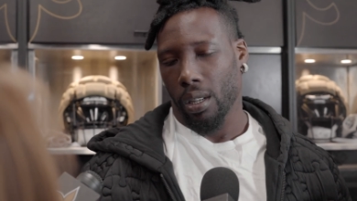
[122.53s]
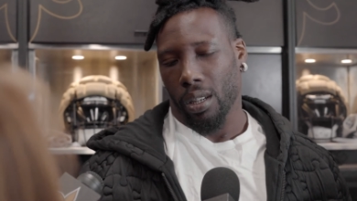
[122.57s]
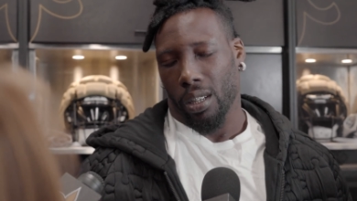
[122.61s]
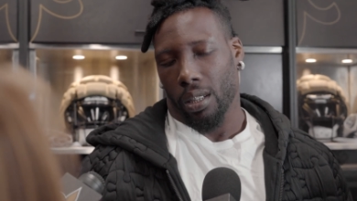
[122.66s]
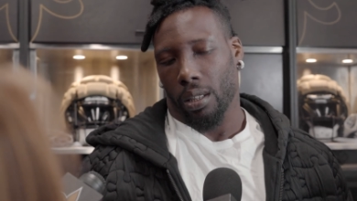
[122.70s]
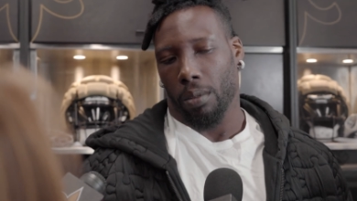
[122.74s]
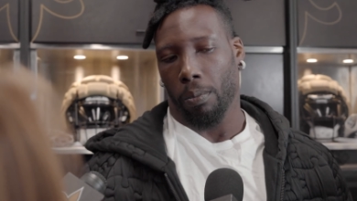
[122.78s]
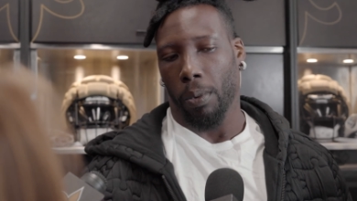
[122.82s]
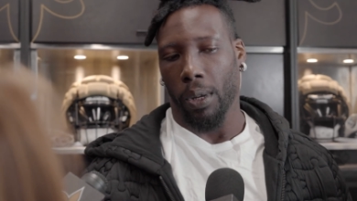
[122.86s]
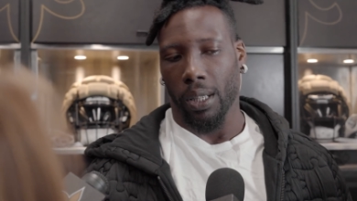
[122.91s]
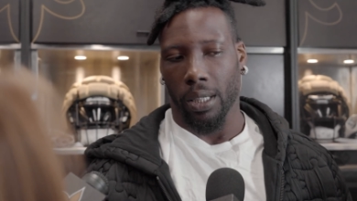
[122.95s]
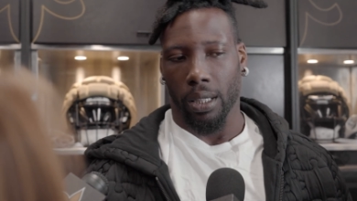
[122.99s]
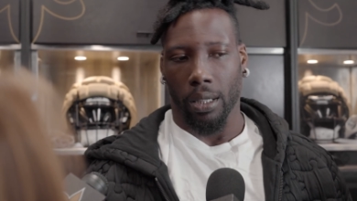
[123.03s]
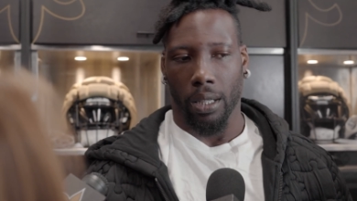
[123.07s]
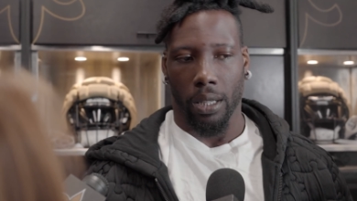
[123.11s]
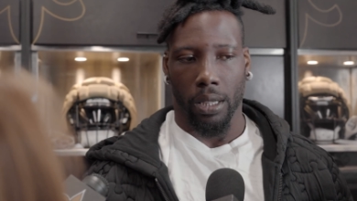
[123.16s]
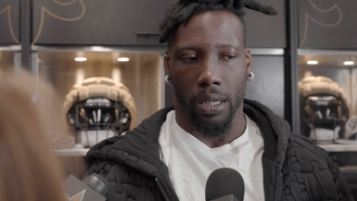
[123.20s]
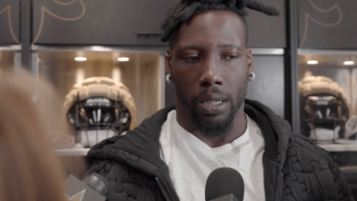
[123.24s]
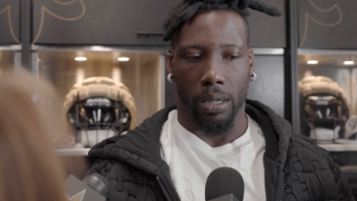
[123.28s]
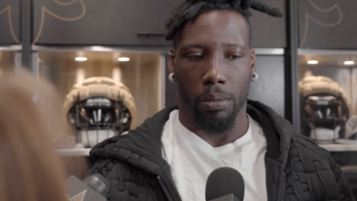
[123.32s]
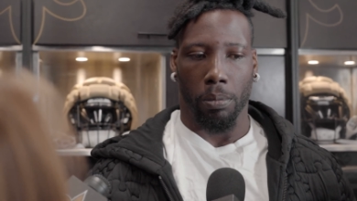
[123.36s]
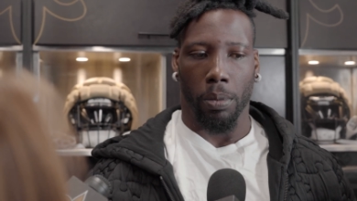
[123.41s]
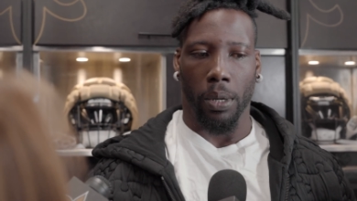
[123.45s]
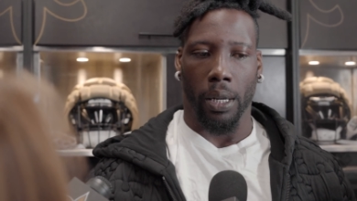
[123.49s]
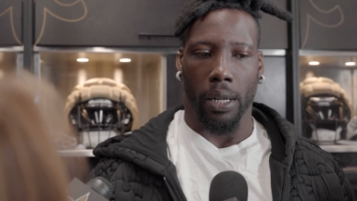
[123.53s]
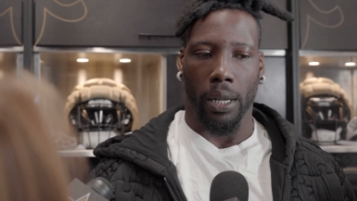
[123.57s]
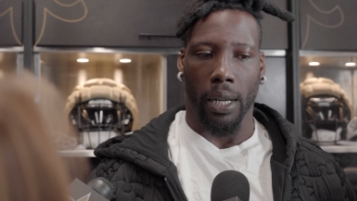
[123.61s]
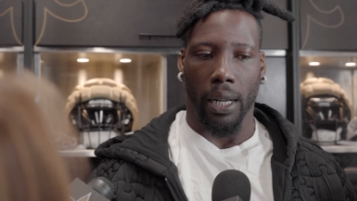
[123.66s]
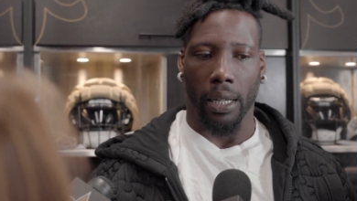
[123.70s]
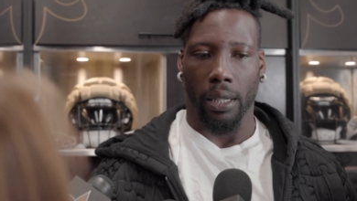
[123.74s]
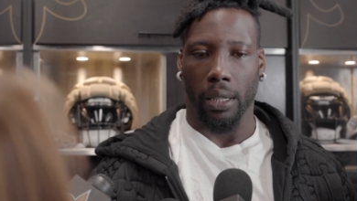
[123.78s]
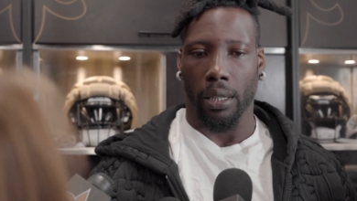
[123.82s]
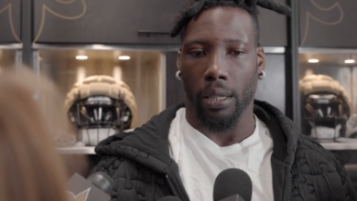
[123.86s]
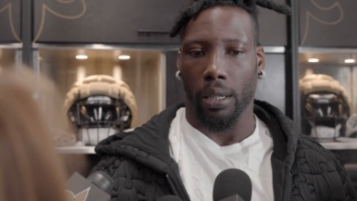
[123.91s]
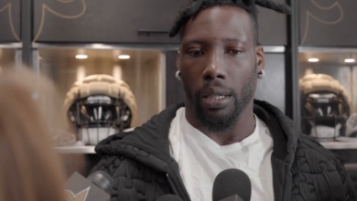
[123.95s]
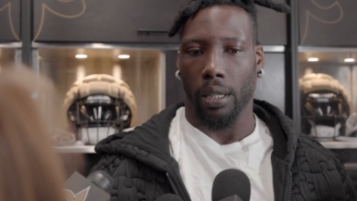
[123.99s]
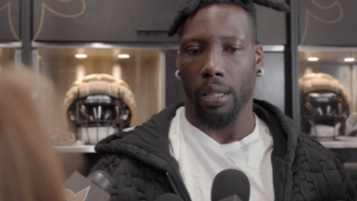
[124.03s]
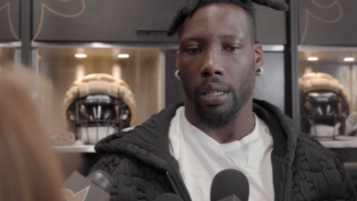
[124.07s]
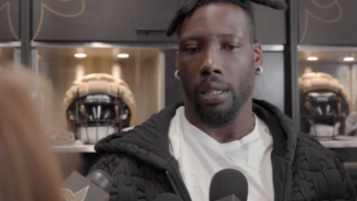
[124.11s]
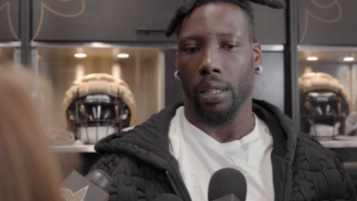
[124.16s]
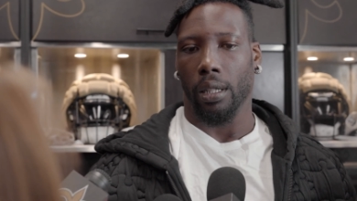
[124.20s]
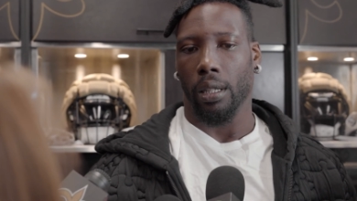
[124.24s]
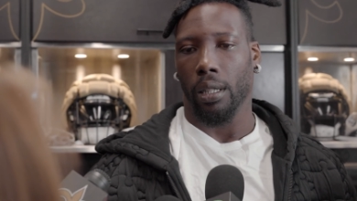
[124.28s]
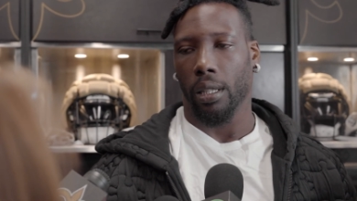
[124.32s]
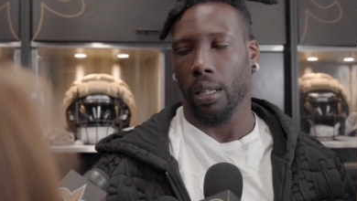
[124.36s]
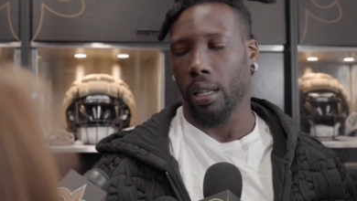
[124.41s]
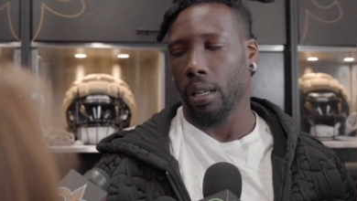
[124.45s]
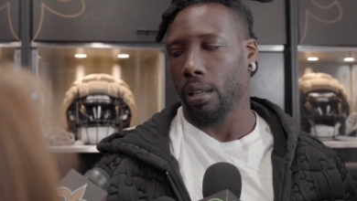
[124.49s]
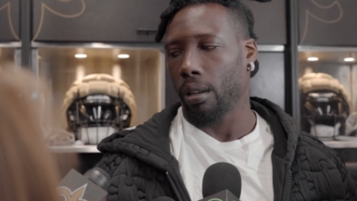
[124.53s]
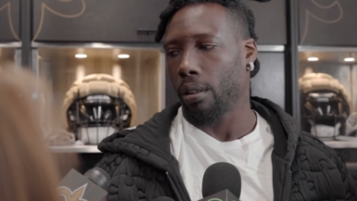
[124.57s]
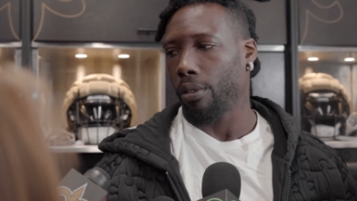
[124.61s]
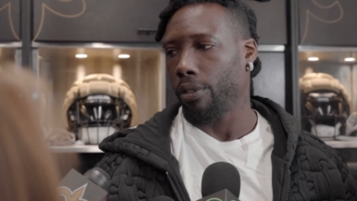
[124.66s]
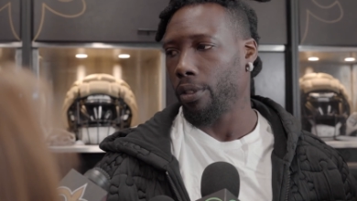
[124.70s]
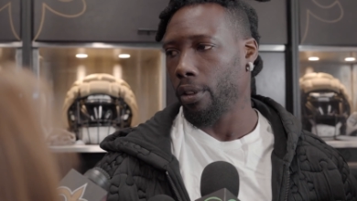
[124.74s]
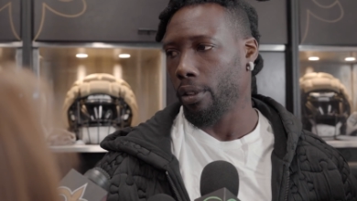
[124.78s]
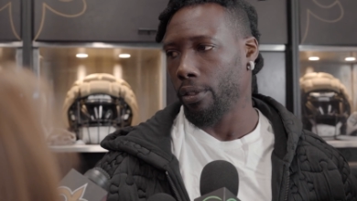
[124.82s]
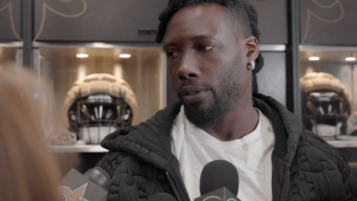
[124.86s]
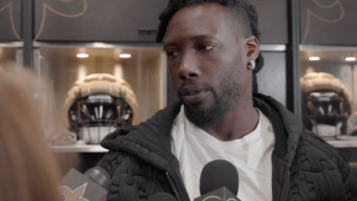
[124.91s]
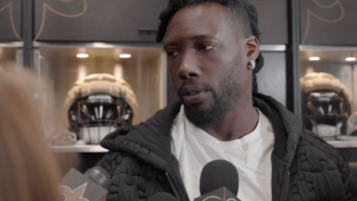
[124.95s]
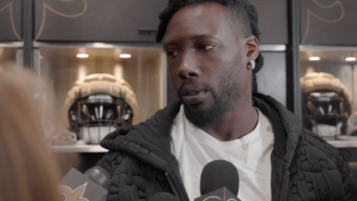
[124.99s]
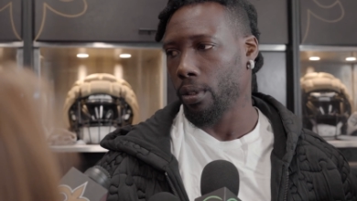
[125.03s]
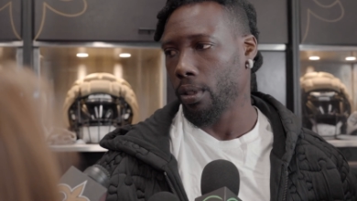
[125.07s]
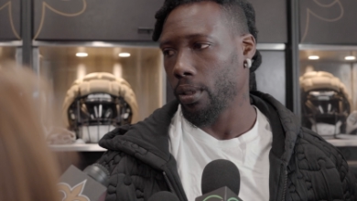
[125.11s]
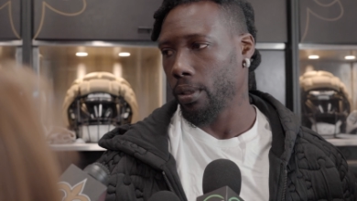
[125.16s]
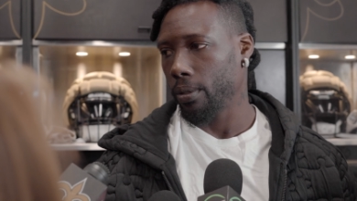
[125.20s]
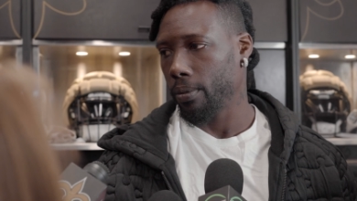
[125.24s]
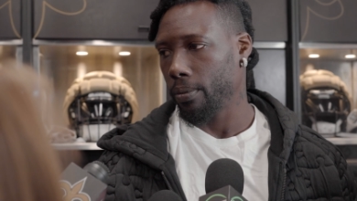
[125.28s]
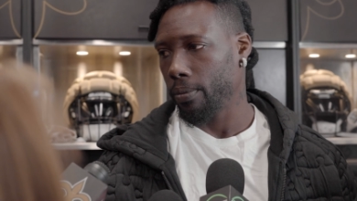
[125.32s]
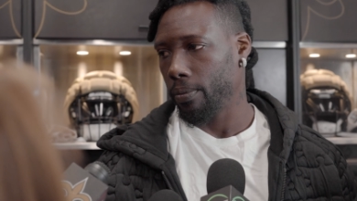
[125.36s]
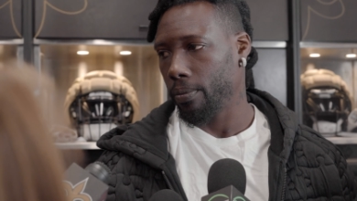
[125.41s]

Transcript: it's basically just being out there and getting the feel for it.